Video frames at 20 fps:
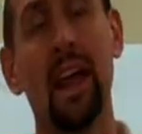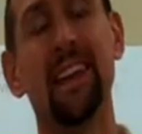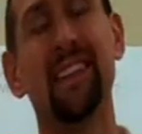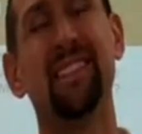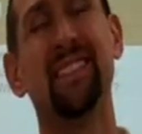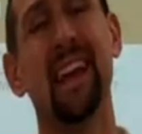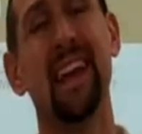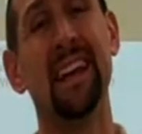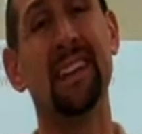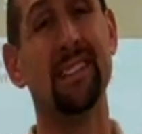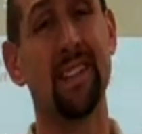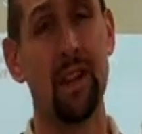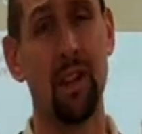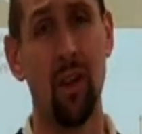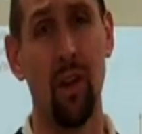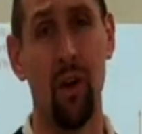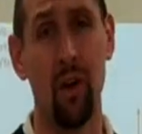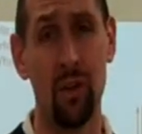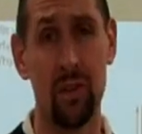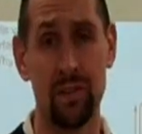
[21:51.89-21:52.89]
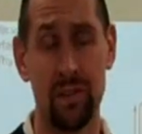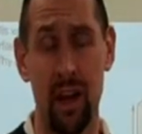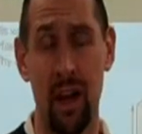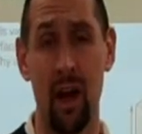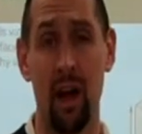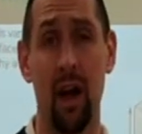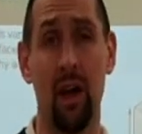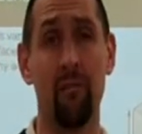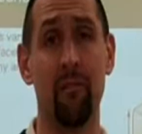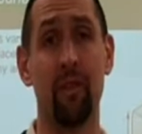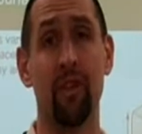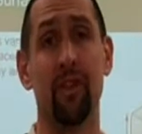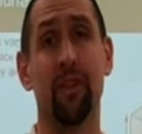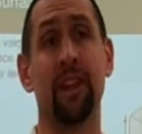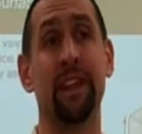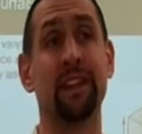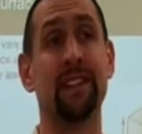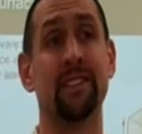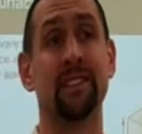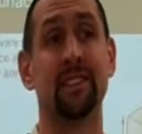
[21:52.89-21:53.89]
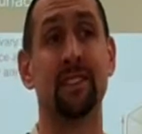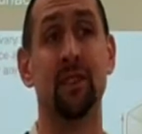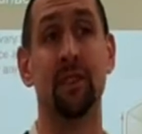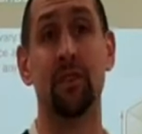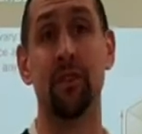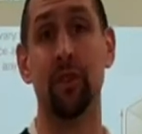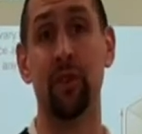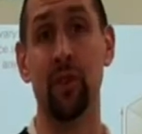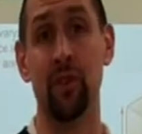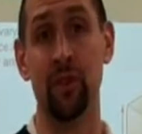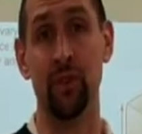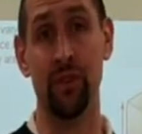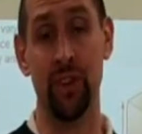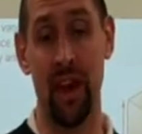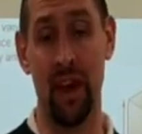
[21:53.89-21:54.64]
it takes a long time for things to diffuse